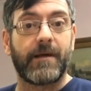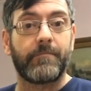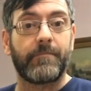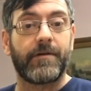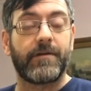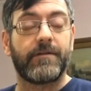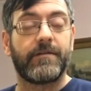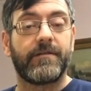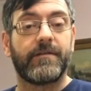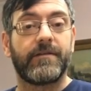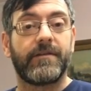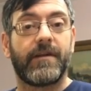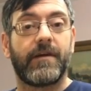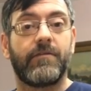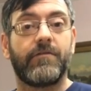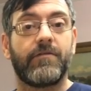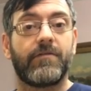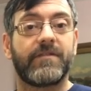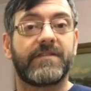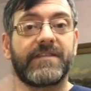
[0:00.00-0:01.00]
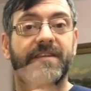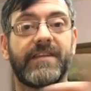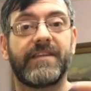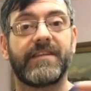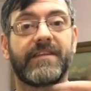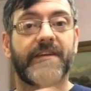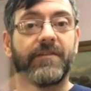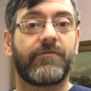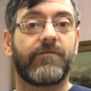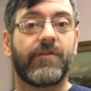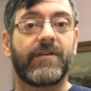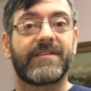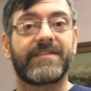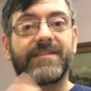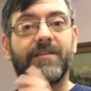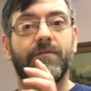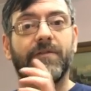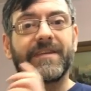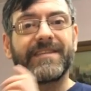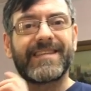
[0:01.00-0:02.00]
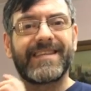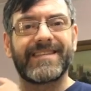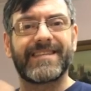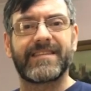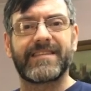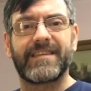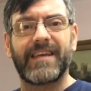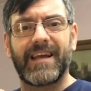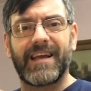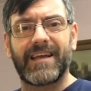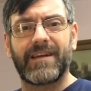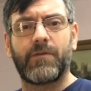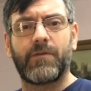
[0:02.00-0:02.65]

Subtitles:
lamp. Now, you can see the difference. Now, this is